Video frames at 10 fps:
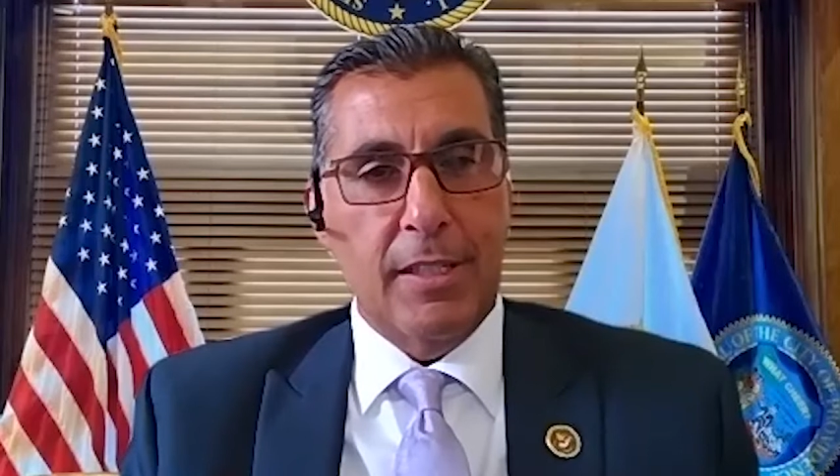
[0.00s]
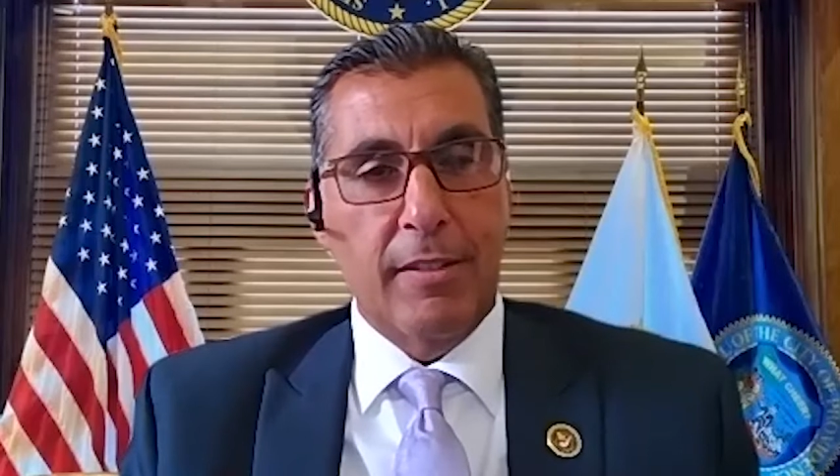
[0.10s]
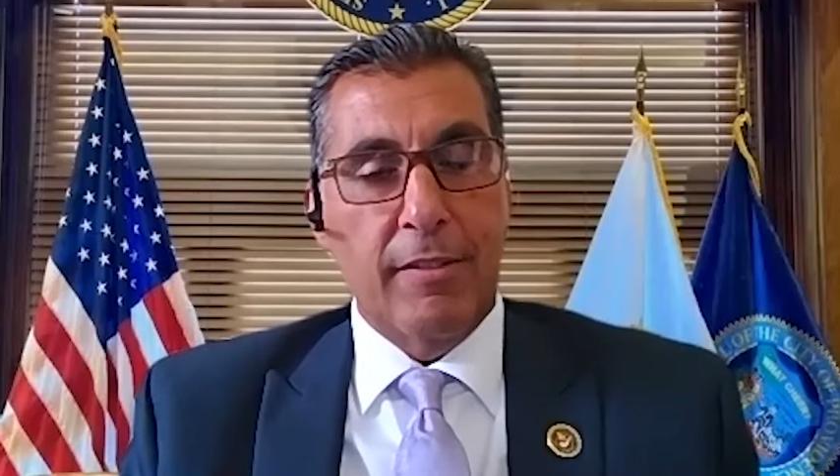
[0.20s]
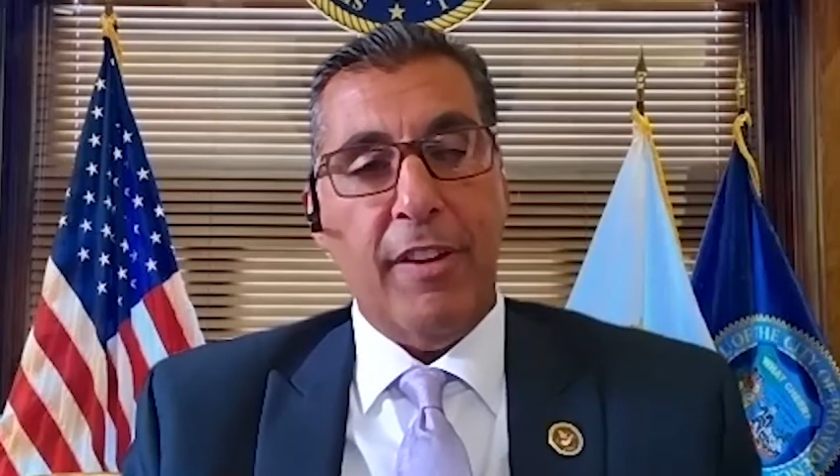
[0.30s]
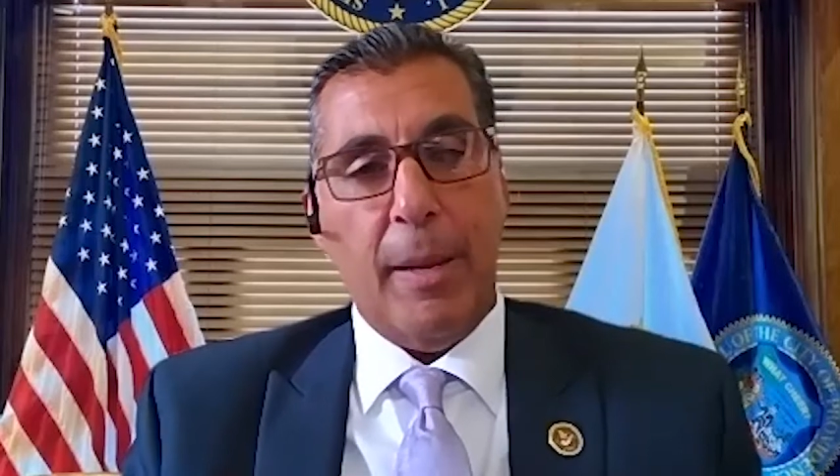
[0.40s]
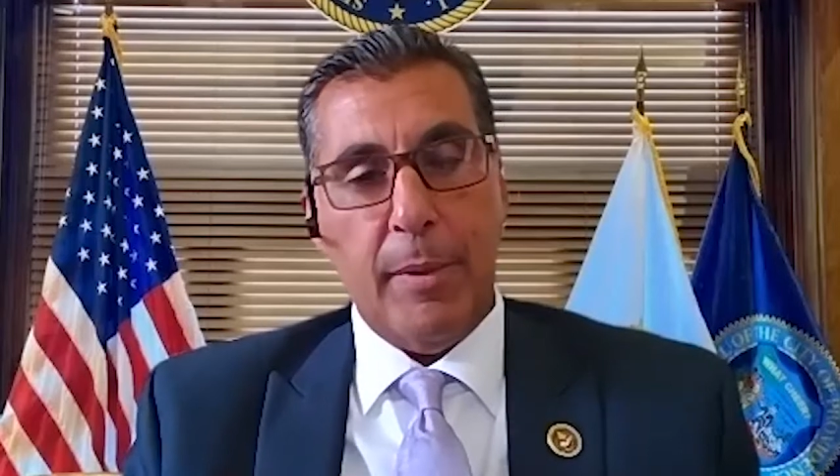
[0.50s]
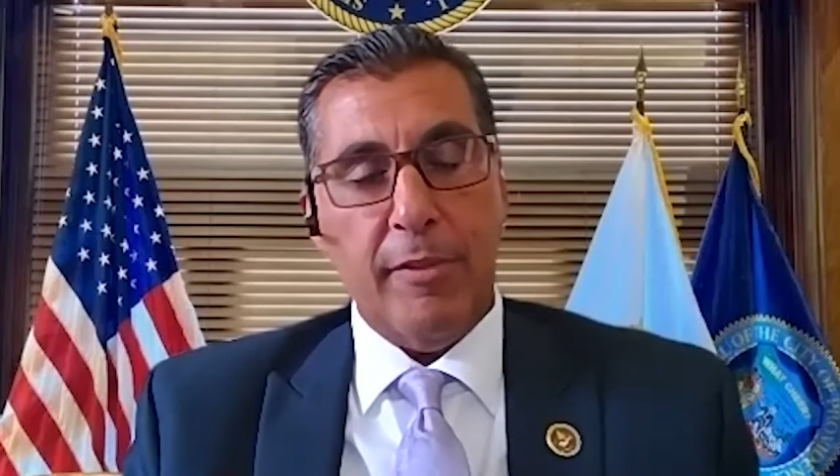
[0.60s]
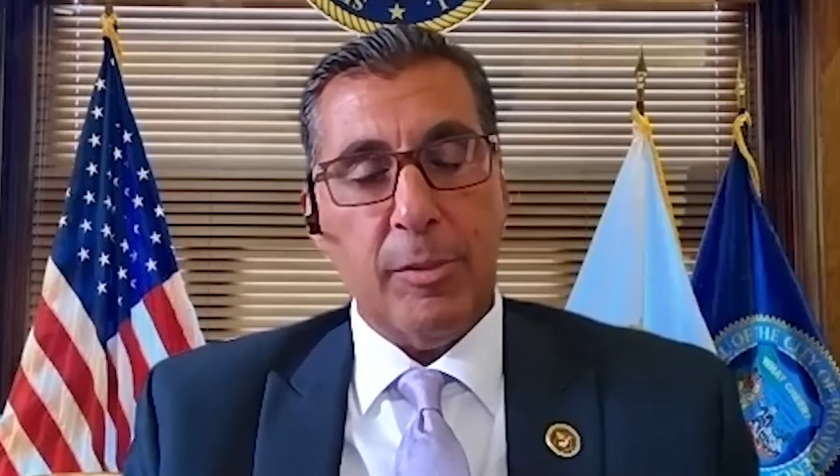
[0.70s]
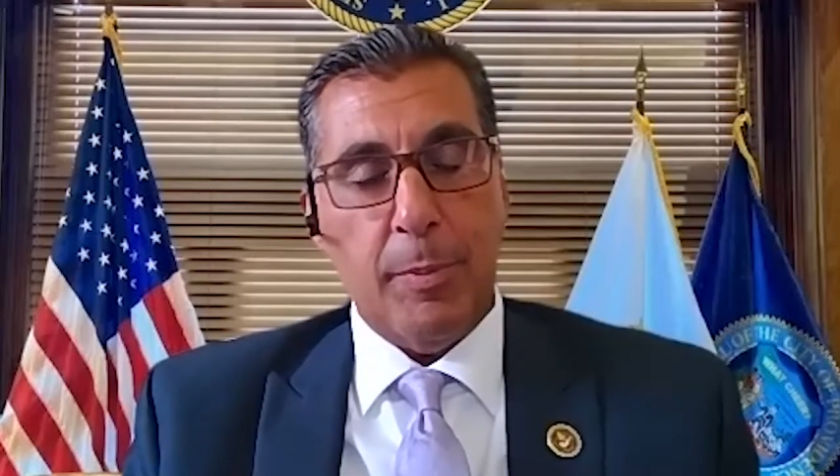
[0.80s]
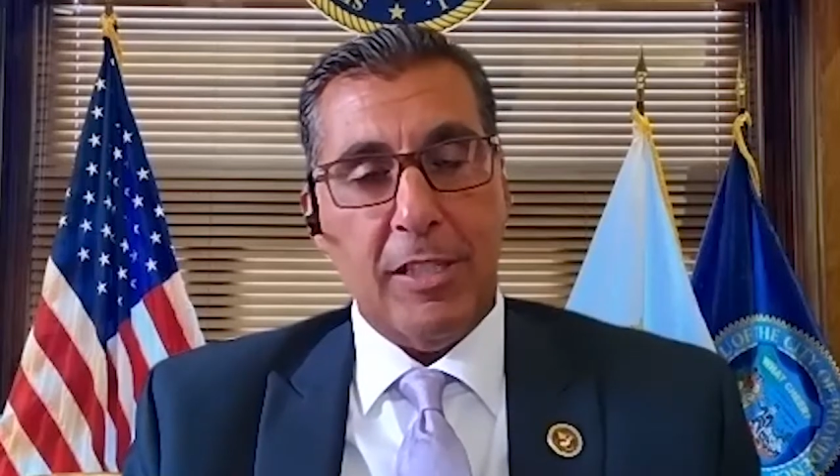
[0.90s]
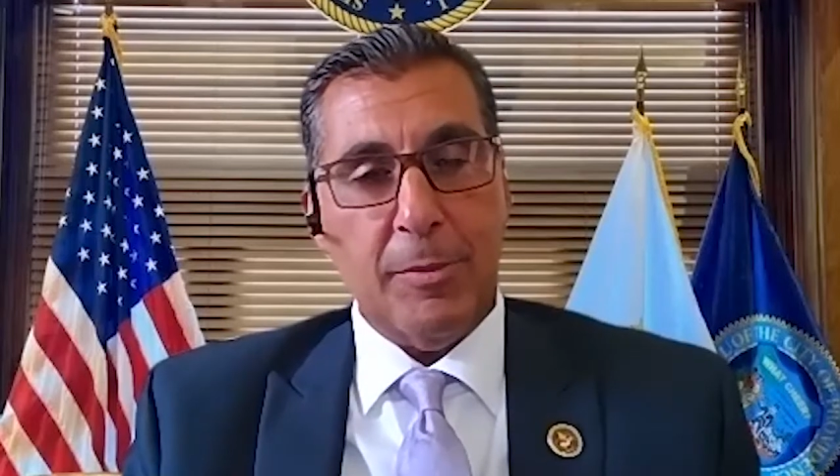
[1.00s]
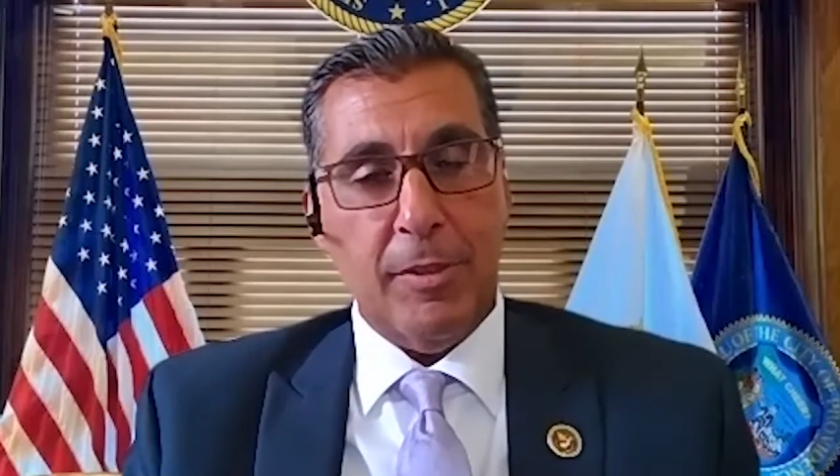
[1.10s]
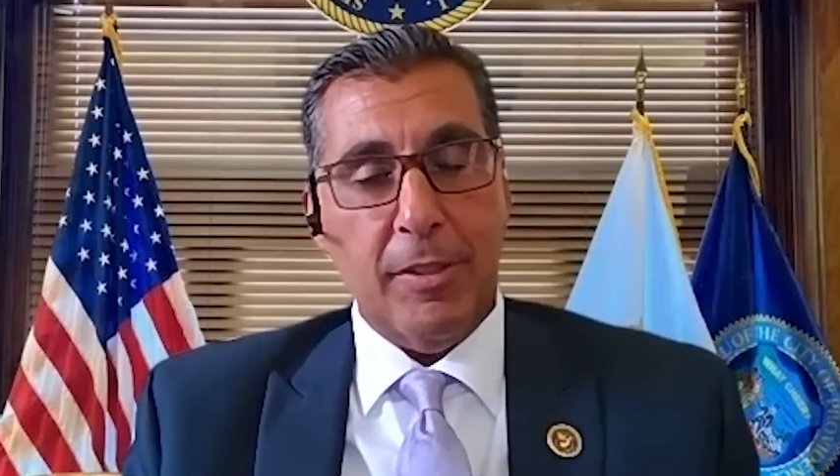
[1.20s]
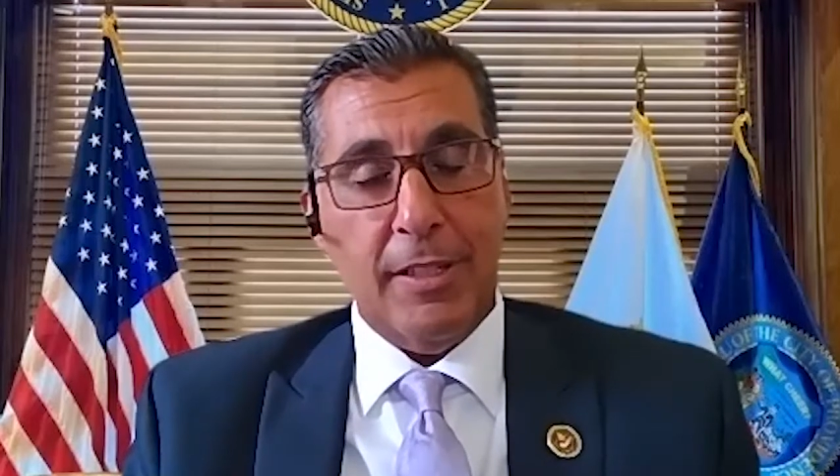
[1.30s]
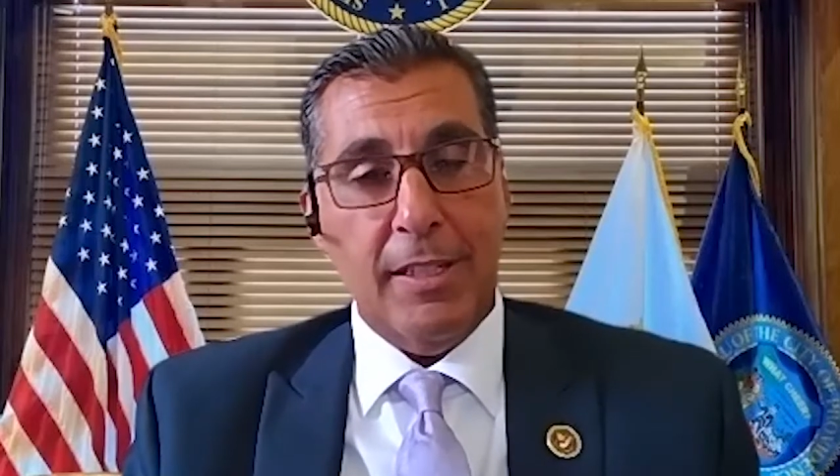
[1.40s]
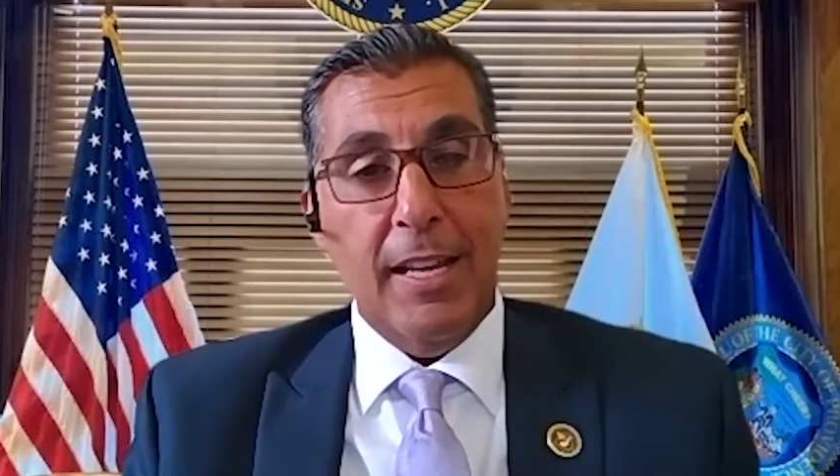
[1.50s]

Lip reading: family responsibility,